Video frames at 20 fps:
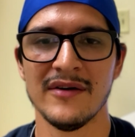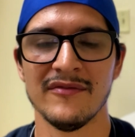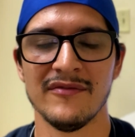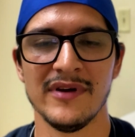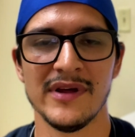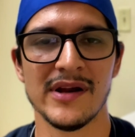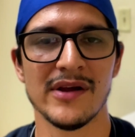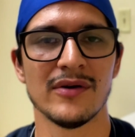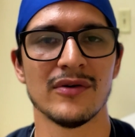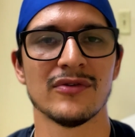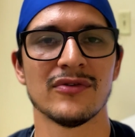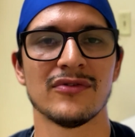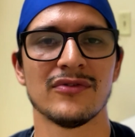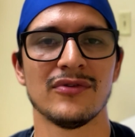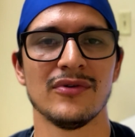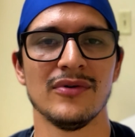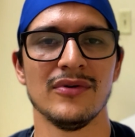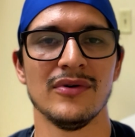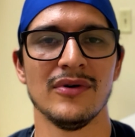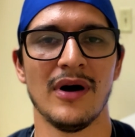videos
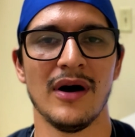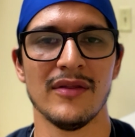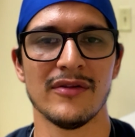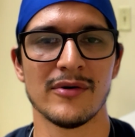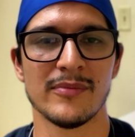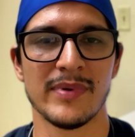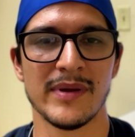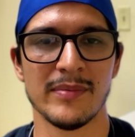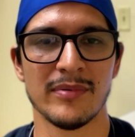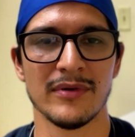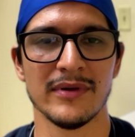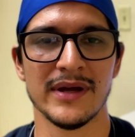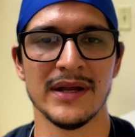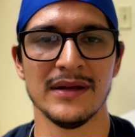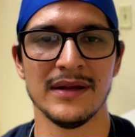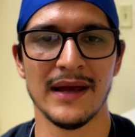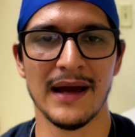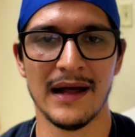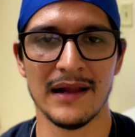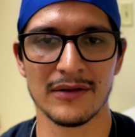to other people in
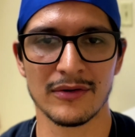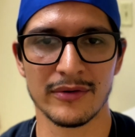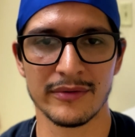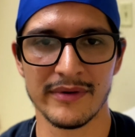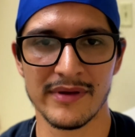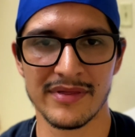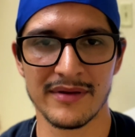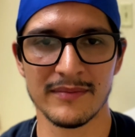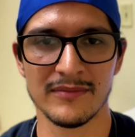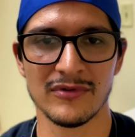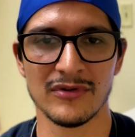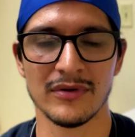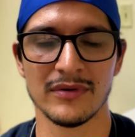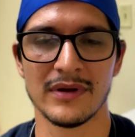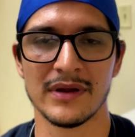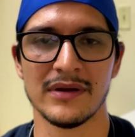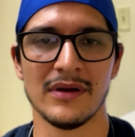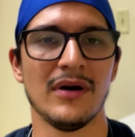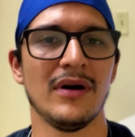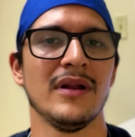the algorithm so
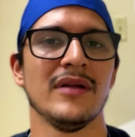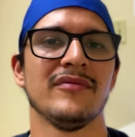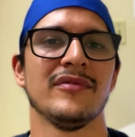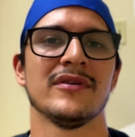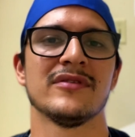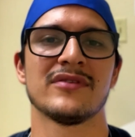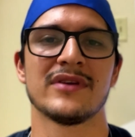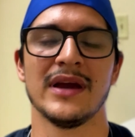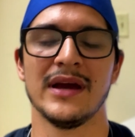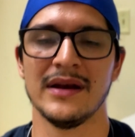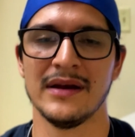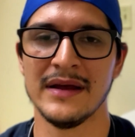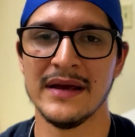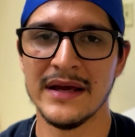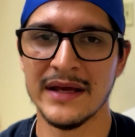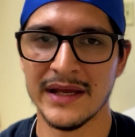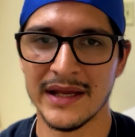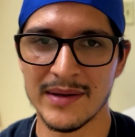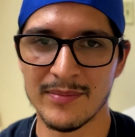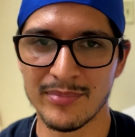that all of us can
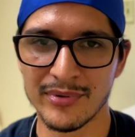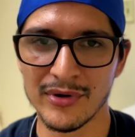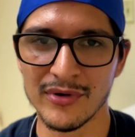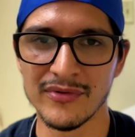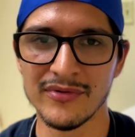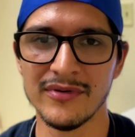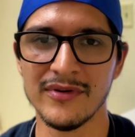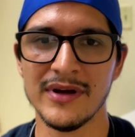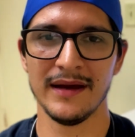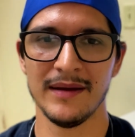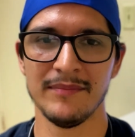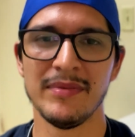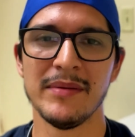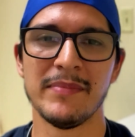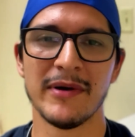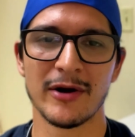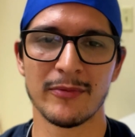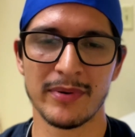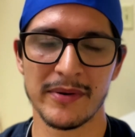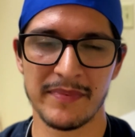improve and be
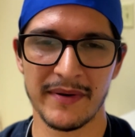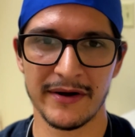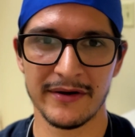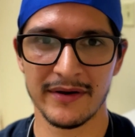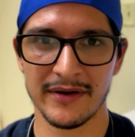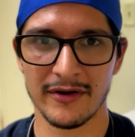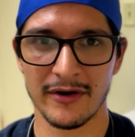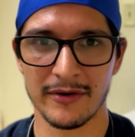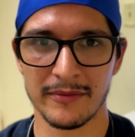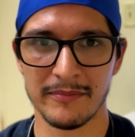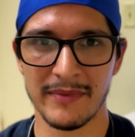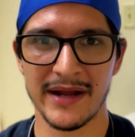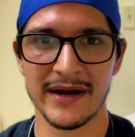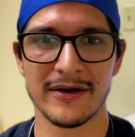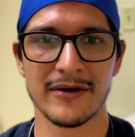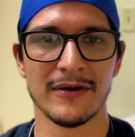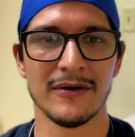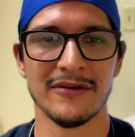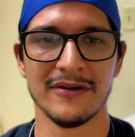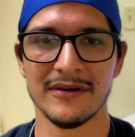better prepared in our
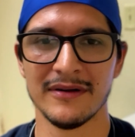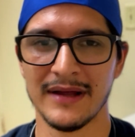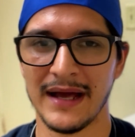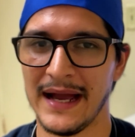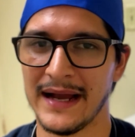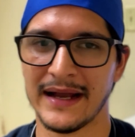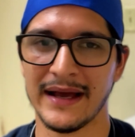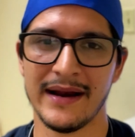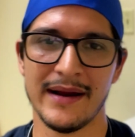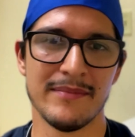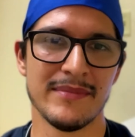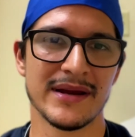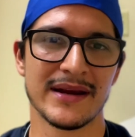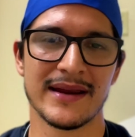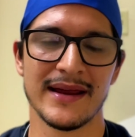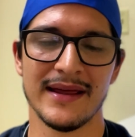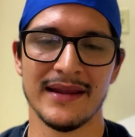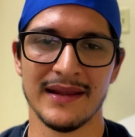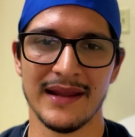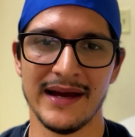medical,
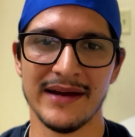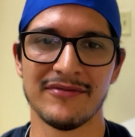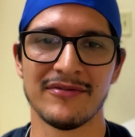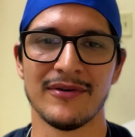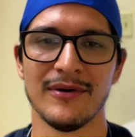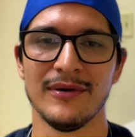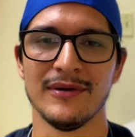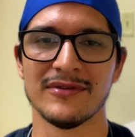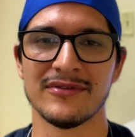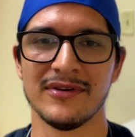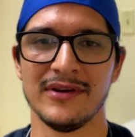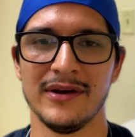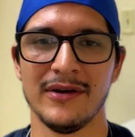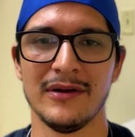academic, and life goals, and